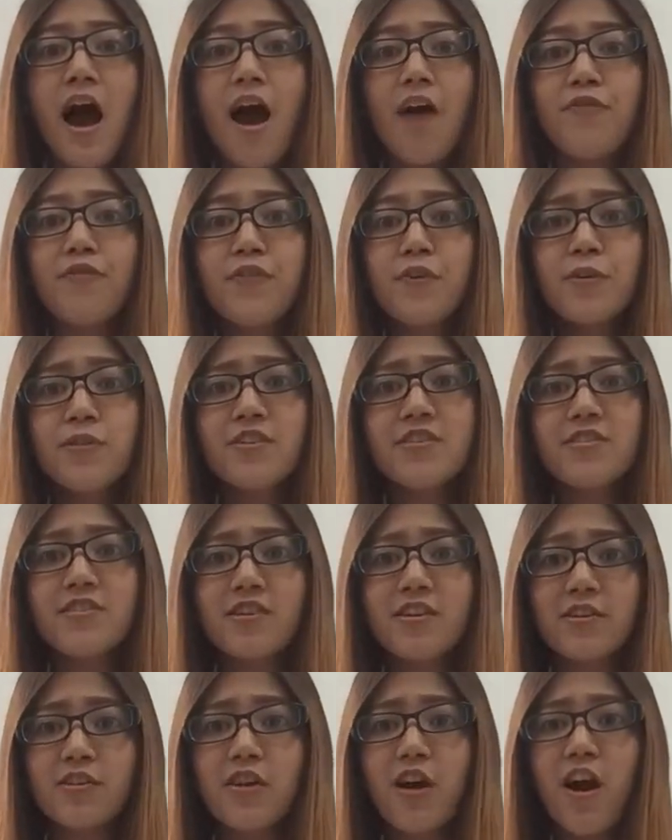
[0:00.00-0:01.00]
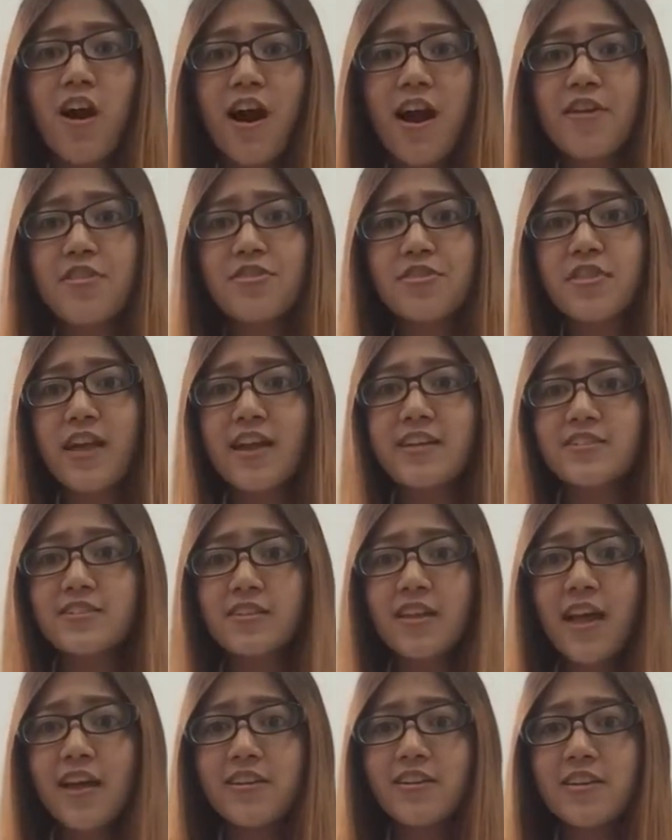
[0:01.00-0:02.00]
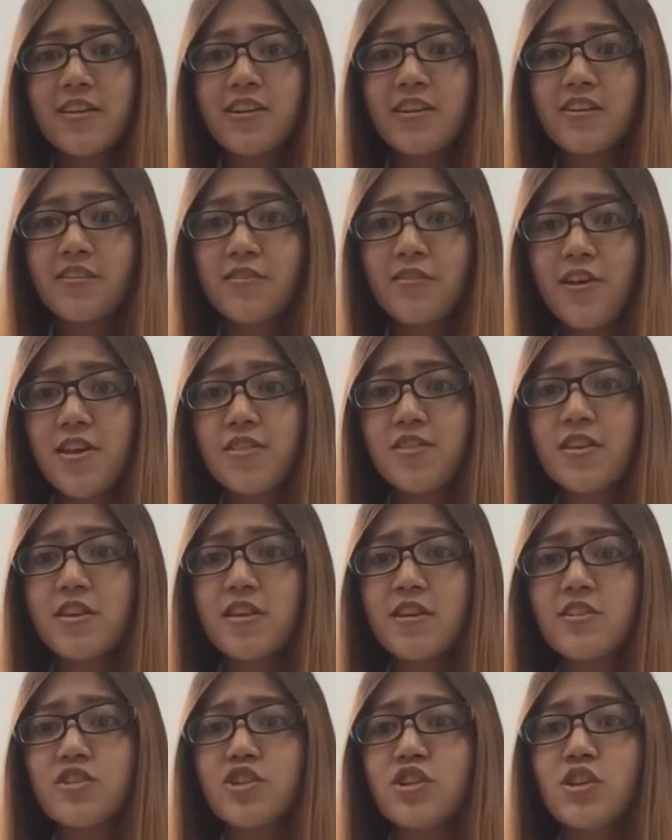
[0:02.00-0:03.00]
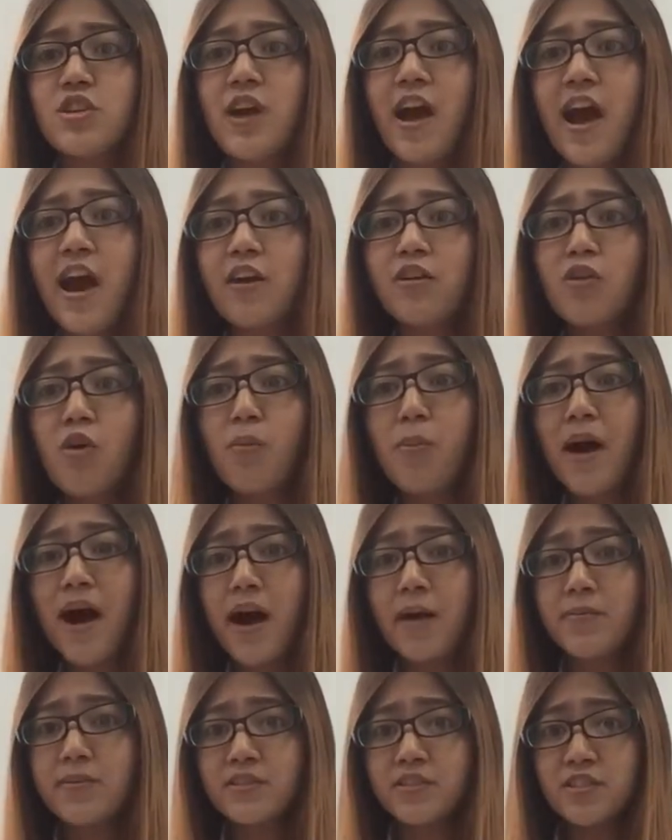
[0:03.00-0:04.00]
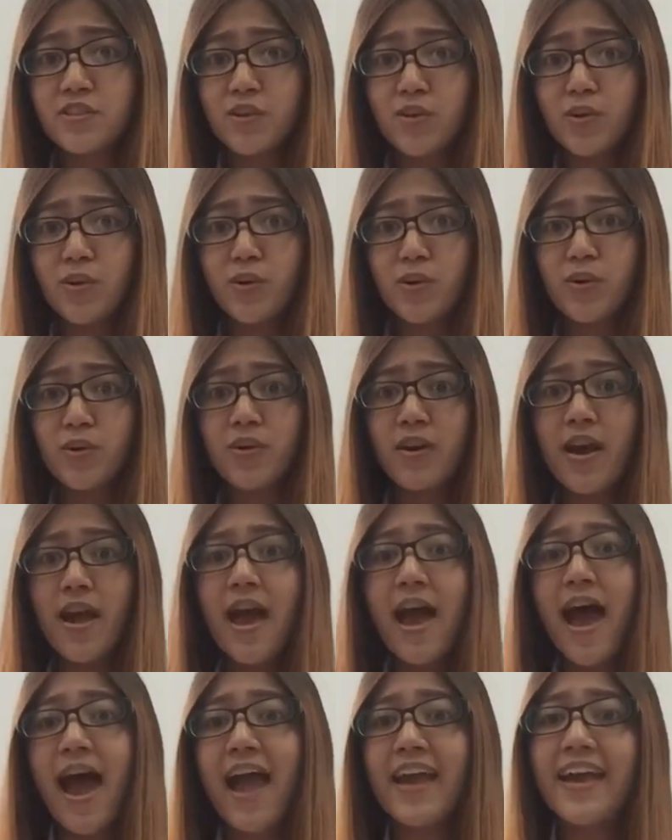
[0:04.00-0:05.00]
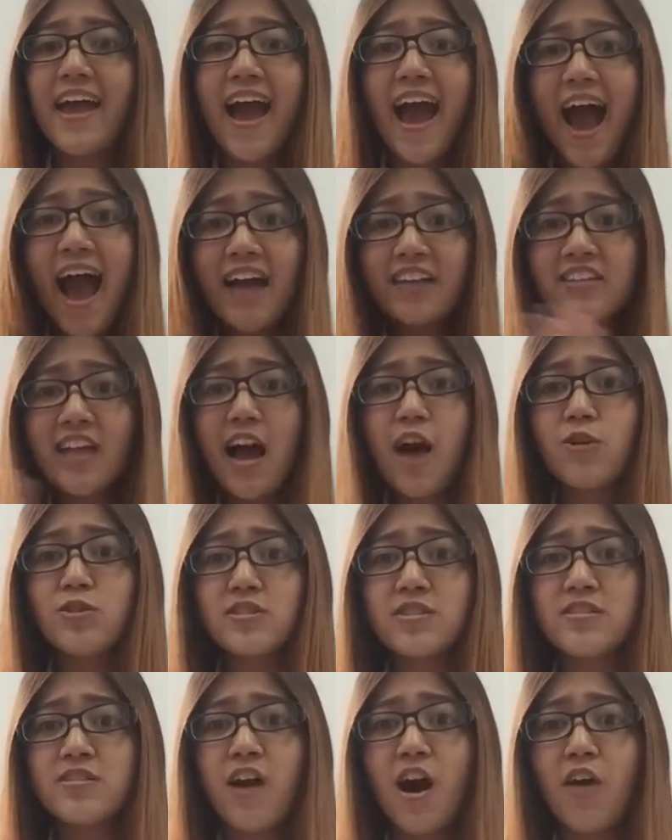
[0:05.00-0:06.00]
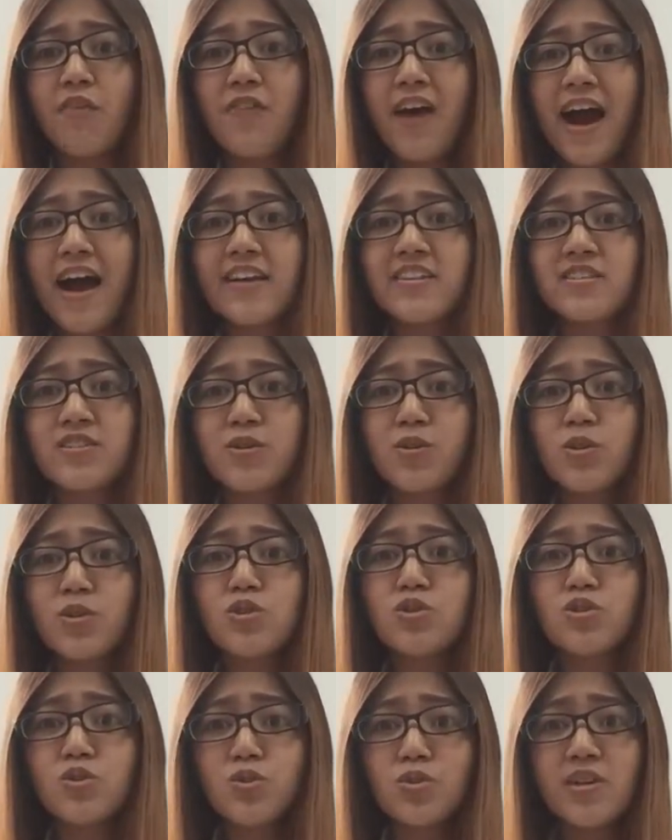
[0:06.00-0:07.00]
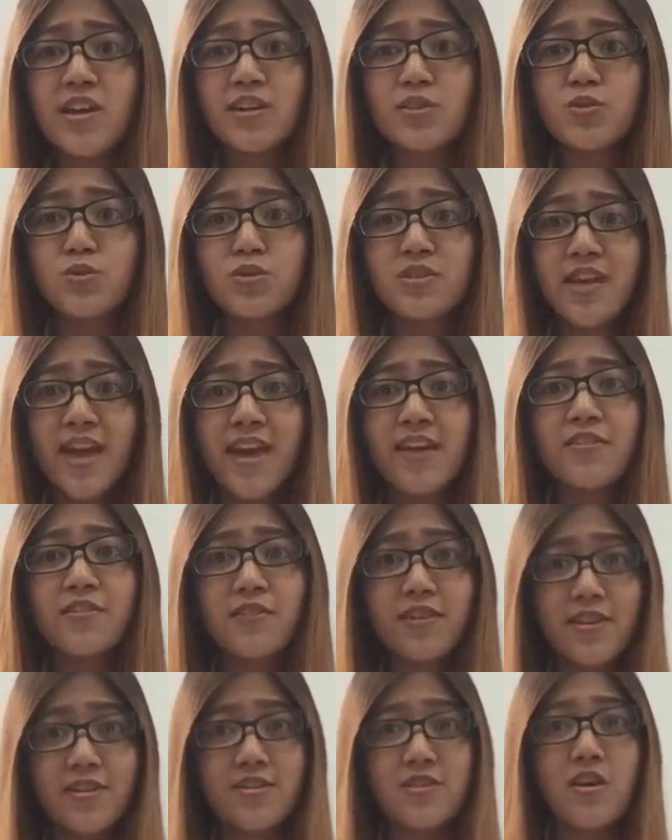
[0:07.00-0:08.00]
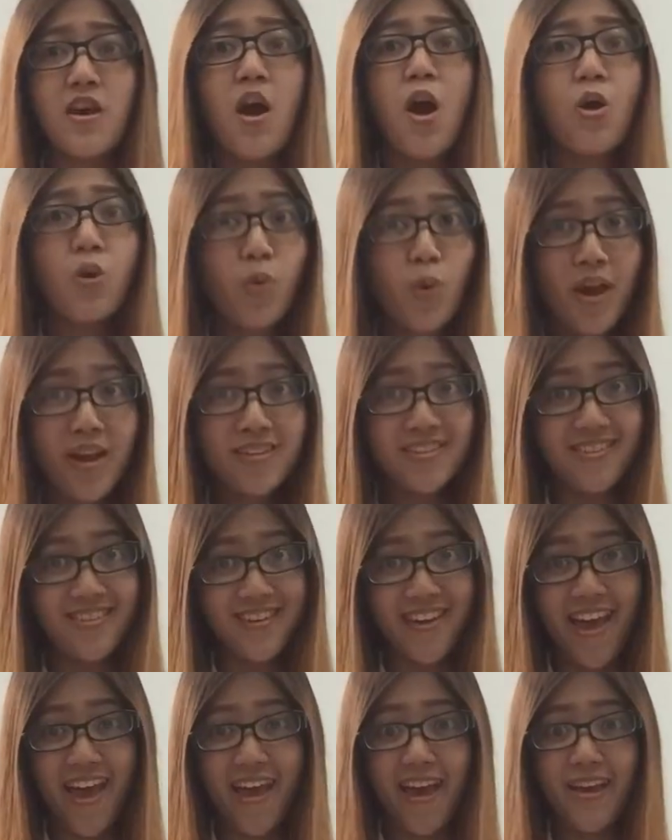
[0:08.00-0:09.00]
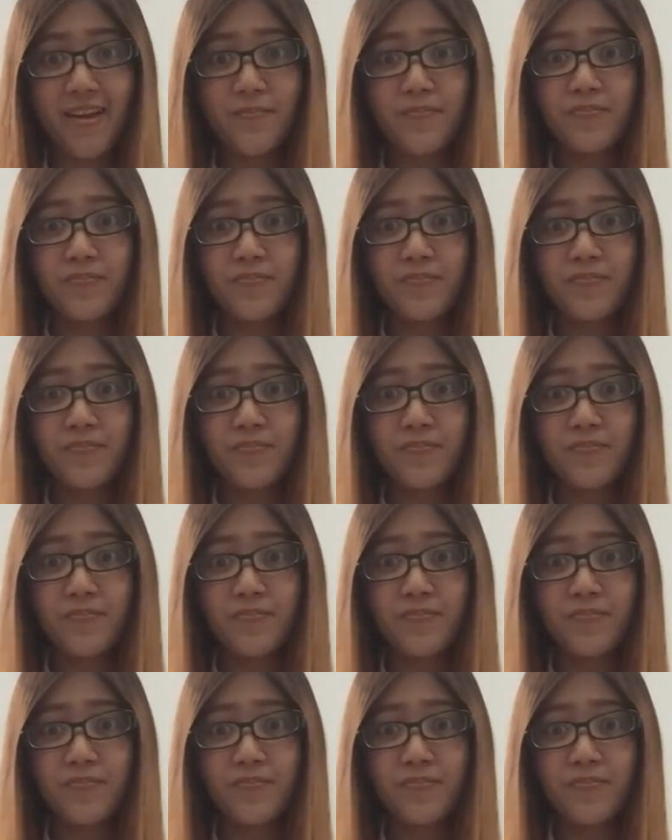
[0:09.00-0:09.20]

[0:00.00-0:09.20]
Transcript: A few years ago, I started studying greed in Chicago public school. I asked thousands of high school juniors to take greed questionnaire.